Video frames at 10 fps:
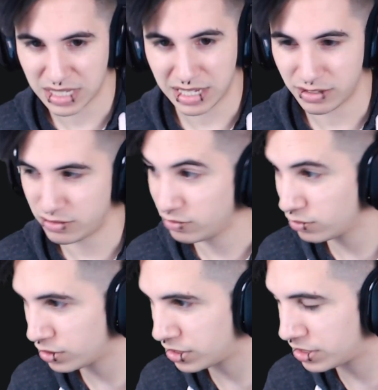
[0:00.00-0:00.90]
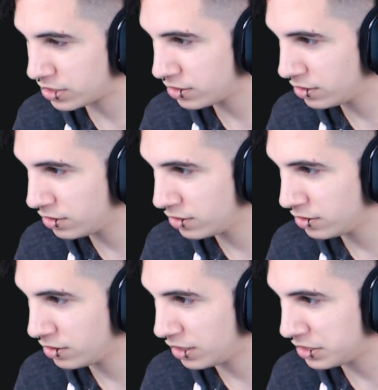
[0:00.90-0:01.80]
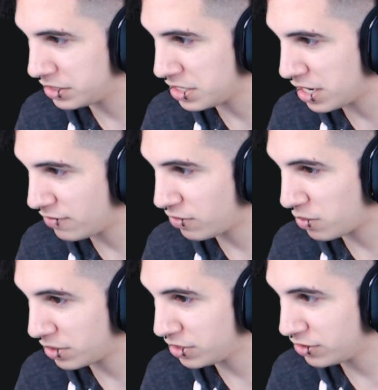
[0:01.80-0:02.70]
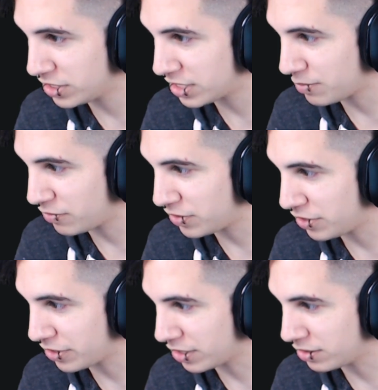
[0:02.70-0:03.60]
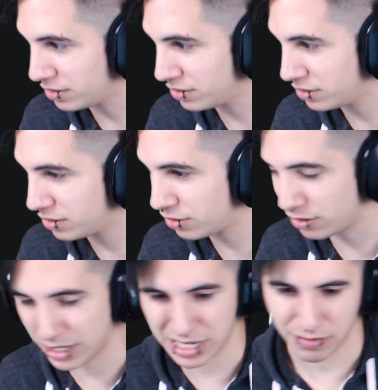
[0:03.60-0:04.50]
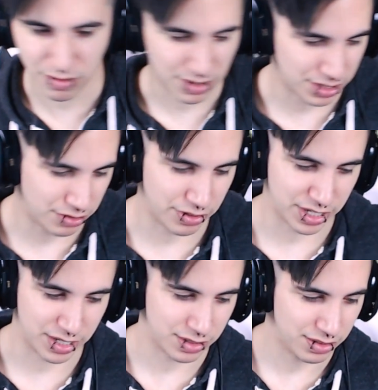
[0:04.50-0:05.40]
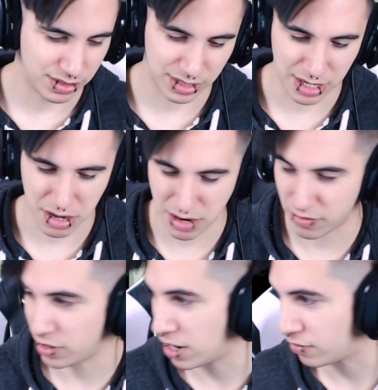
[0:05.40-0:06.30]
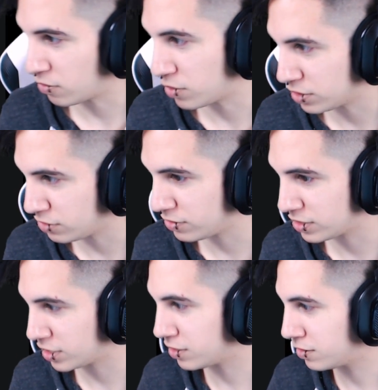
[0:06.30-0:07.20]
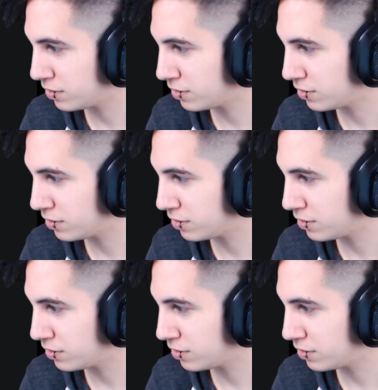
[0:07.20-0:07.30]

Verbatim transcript: That was never want to do this type of video again. Oh, I never want to do it again. I never ever want to do this again.